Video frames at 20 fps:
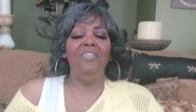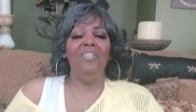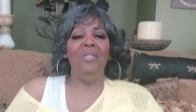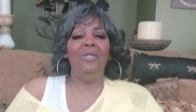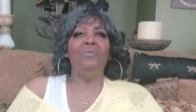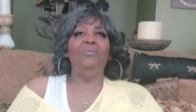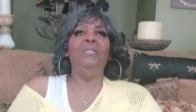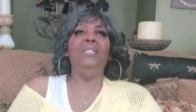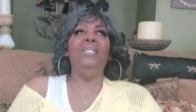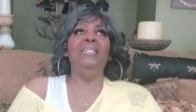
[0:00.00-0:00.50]
You
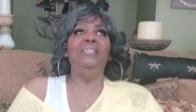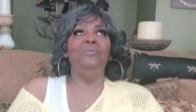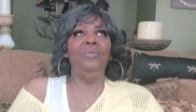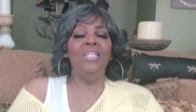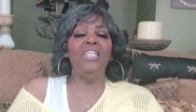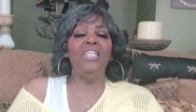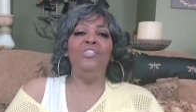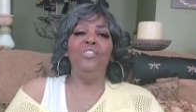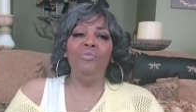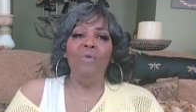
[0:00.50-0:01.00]
know, we
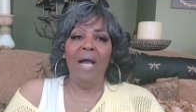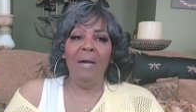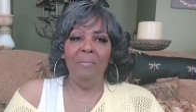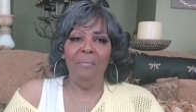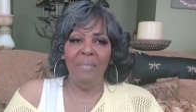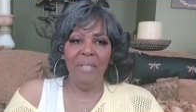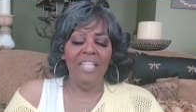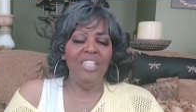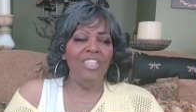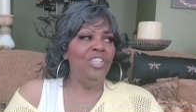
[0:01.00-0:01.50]
can do our
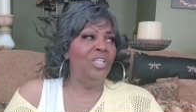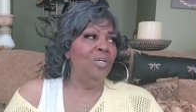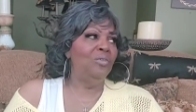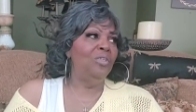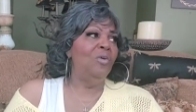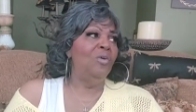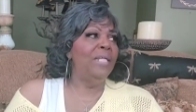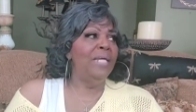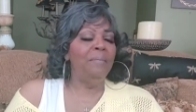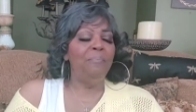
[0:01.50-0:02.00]
best. You know,
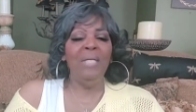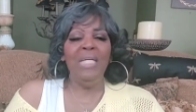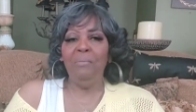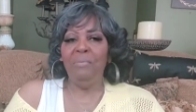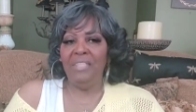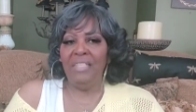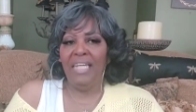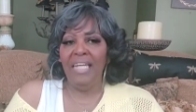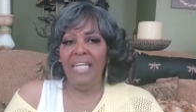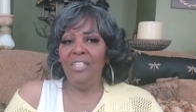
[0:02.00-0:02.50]
don't let
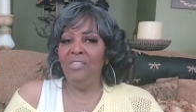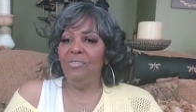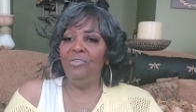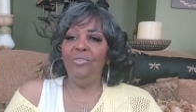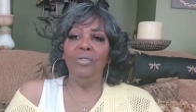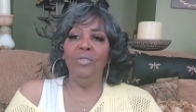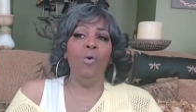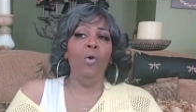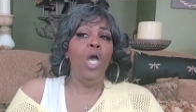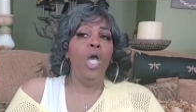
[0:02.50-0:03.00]
people tell you,
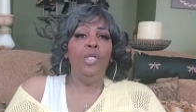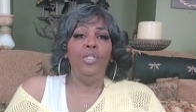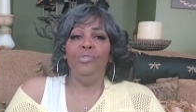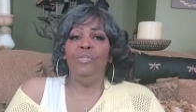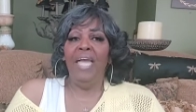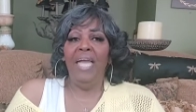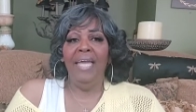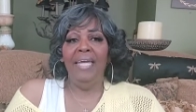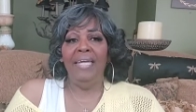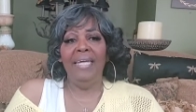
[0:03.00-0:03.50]
you know, you
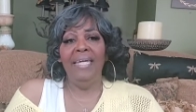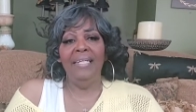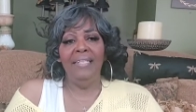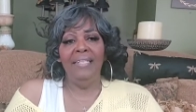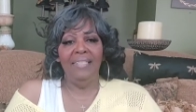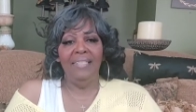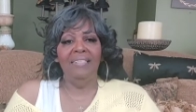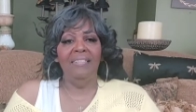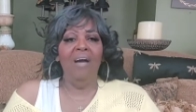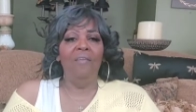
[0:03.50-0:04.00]
can't get
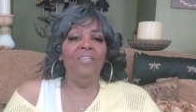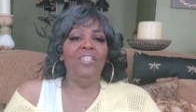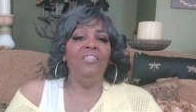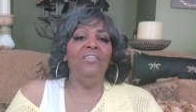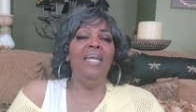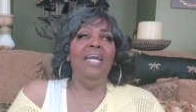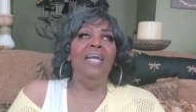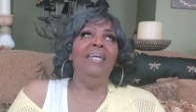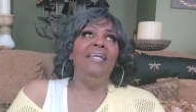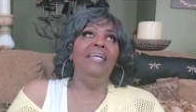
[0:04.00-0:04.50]
this off and
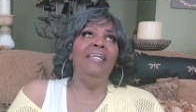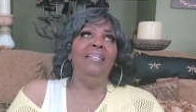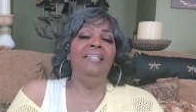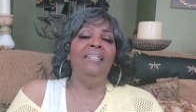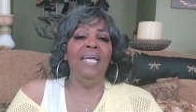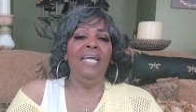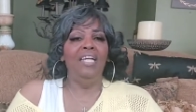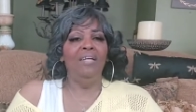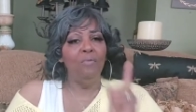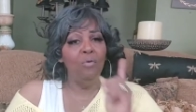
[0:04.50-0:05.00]
you can't get
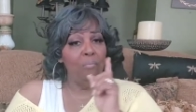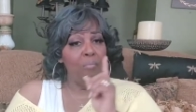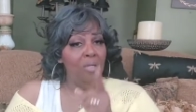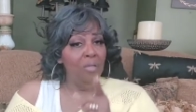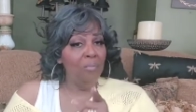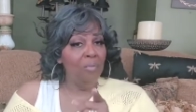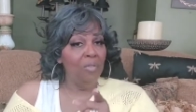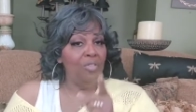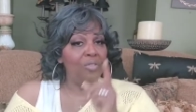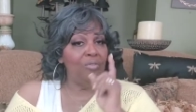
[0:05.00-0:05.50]
that.
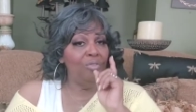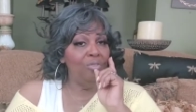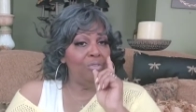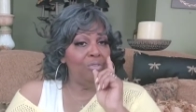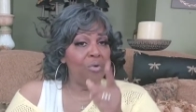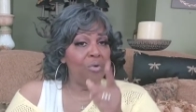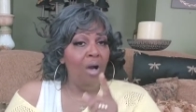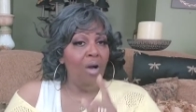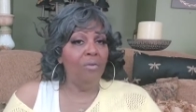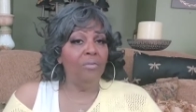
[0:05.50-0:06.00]
Remember, you can
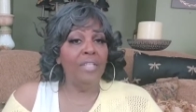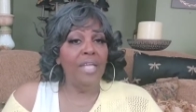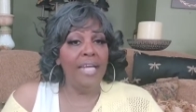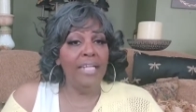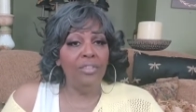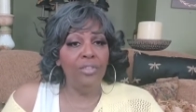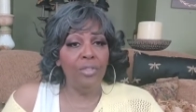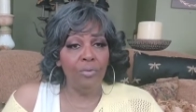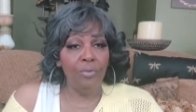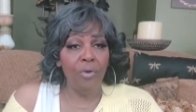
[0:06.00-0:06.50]
do all
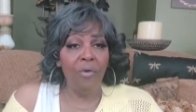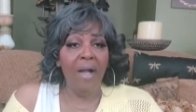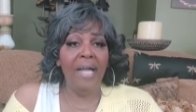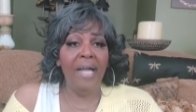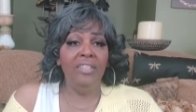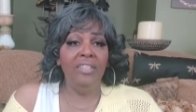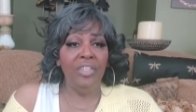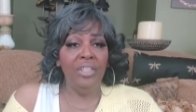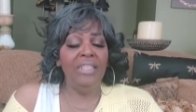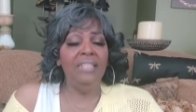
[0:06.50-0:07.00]
things through
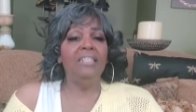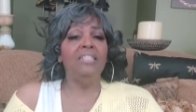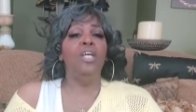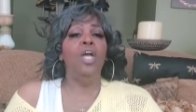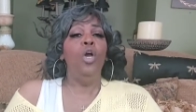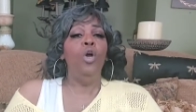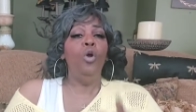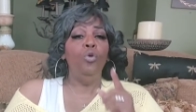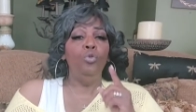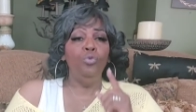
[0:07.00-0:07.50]
Christ Jesus
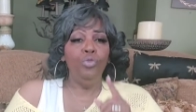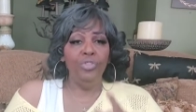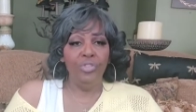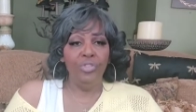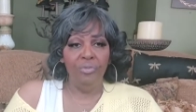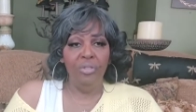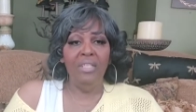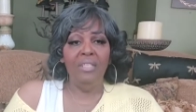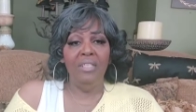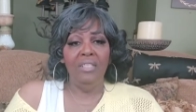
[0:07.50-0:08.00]
who
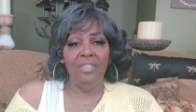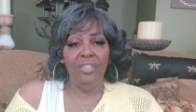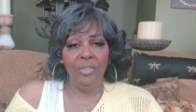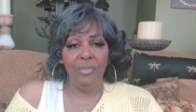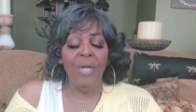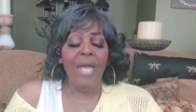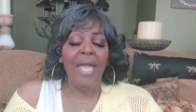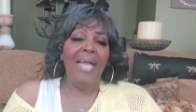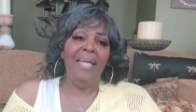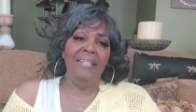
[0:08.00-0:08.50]
strengthens
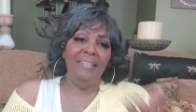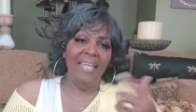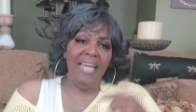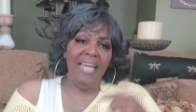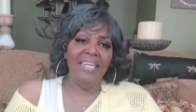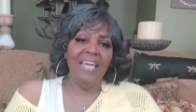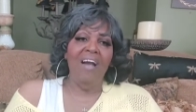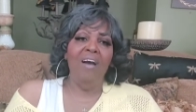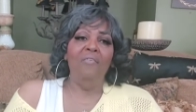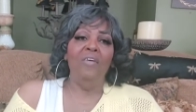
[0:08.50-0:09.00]
you. And
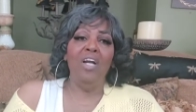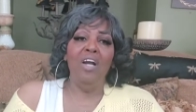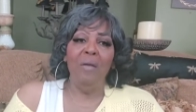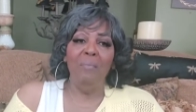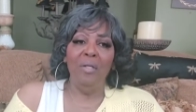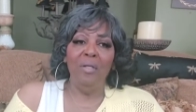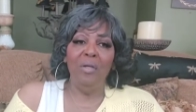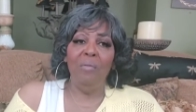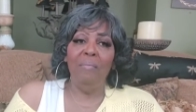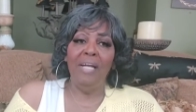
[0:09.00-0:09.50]
thank y'all for
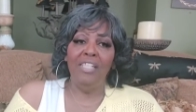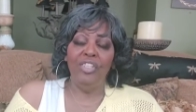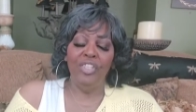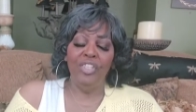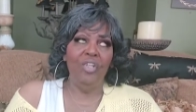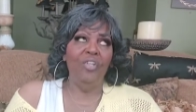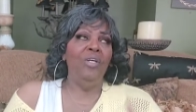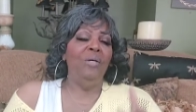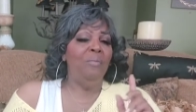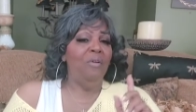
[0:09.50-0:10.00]
coming on my
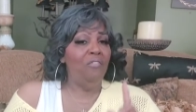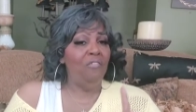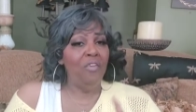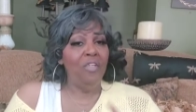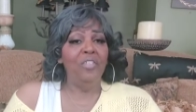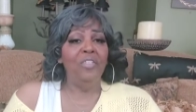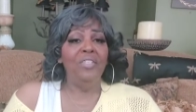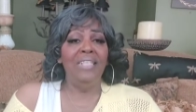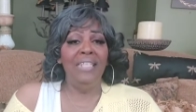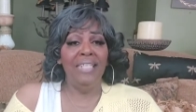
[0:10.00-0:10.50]
journey. But
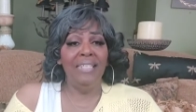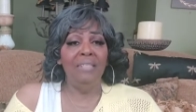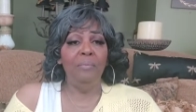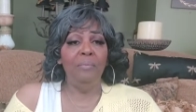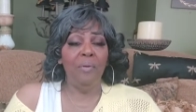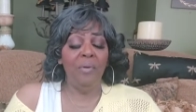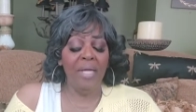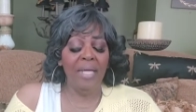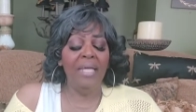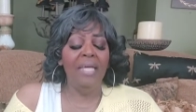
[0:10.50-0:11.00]
first, let's
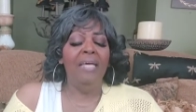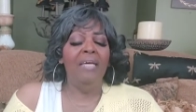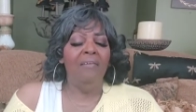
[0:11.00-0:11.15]
pray.